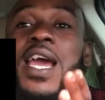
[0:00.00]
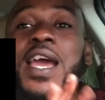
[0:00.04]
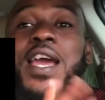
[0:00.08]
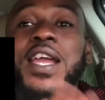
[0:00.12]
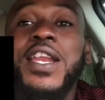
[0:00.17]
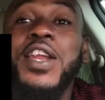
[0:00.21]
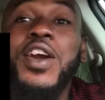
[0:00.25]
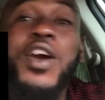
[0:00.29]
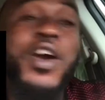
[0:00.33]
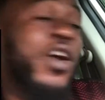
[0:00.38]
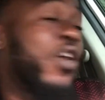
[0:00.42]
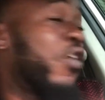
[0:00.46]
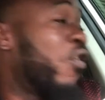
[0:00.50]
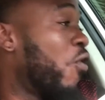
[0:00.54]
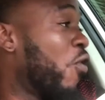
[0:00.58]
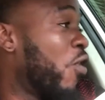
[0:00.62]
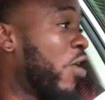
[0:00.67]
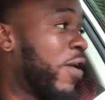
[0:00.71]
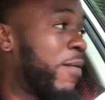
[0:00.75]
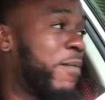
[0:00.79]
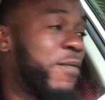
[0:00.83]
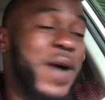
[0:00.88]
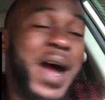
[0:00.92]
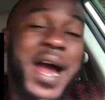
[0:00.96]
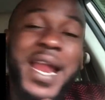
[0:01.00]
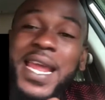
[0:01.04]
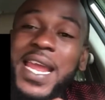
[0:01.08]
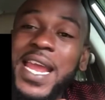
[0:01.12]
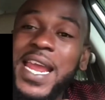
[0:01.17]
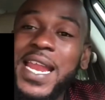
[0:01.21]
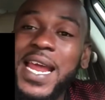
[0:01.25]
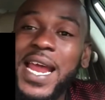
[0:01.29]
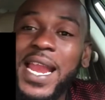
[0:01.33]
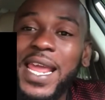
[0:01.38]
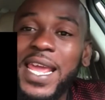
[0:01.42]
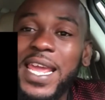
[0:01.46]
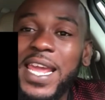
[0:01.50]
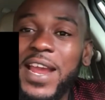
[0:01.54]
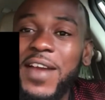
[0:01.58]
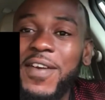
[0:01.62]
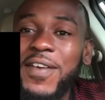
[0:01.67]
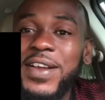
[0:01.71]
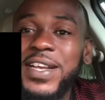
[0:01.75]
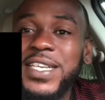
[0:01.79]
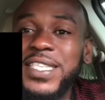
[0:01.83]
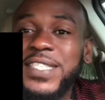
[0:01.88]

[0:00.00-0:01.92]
The goal by the end of the year is